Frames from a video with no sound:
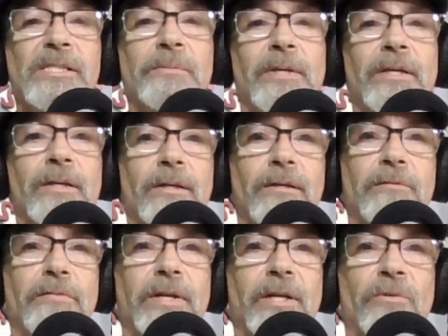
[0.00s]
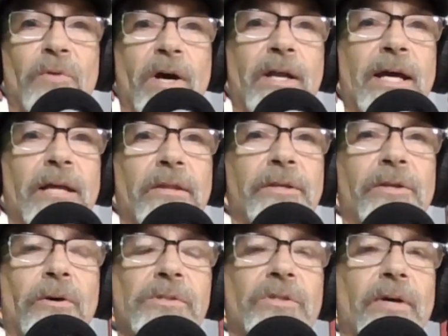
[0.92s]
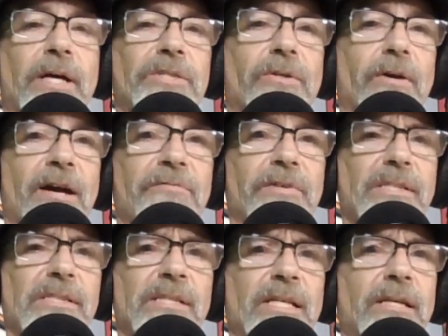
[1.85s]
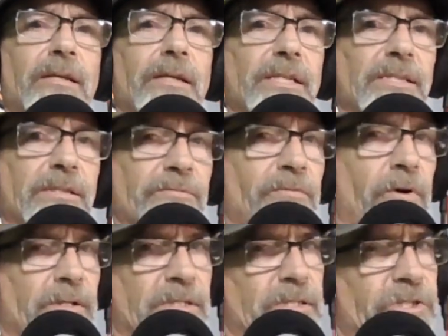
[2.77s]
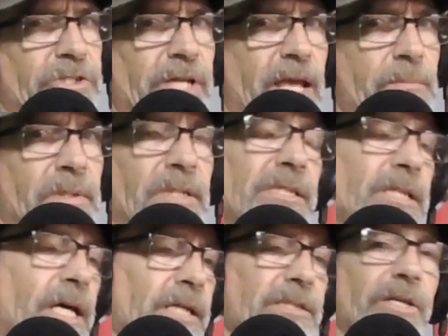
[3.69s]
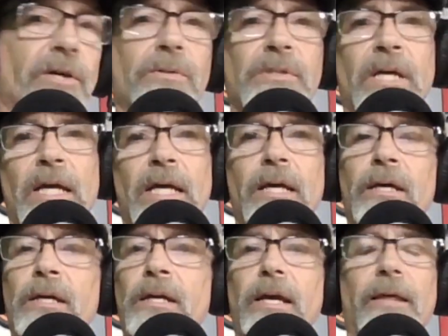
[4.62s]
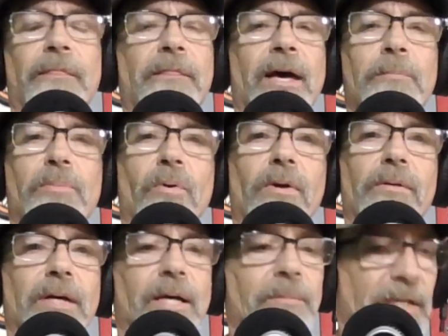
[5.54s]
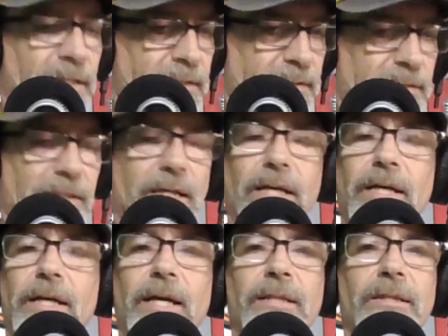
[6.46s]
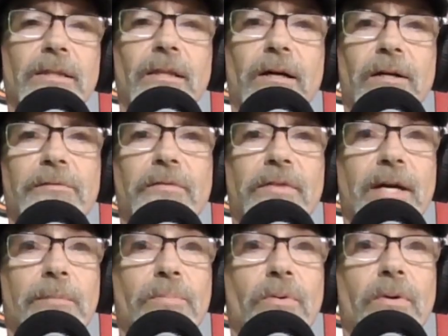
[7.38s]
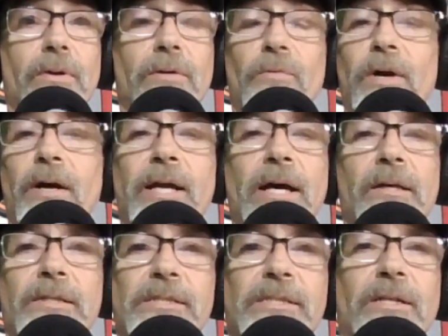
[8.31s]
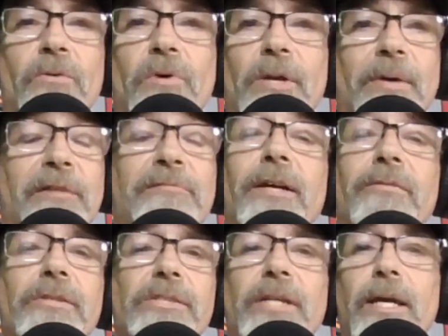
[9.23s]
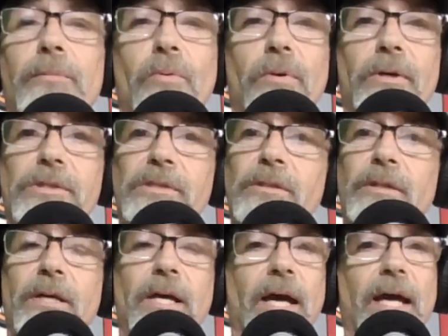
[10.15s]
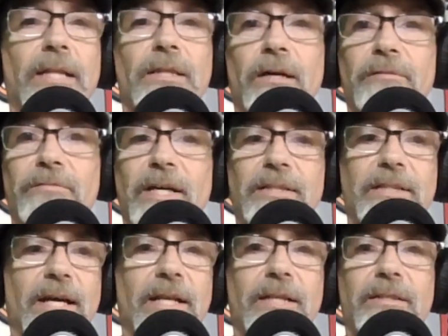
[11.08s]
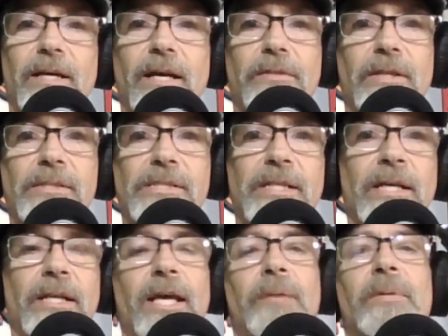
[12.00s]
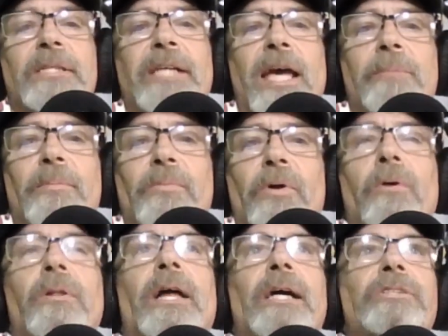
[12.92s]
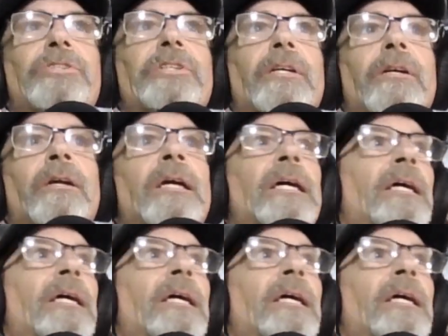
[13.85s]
me of the Ron Allen No Scratch graphics as far as the shape and the size goes. That board, I loved that board. Ron Allen is still one of my favorite skateboarders. I love that guy to death. And seeing him at Tampa Pro last year,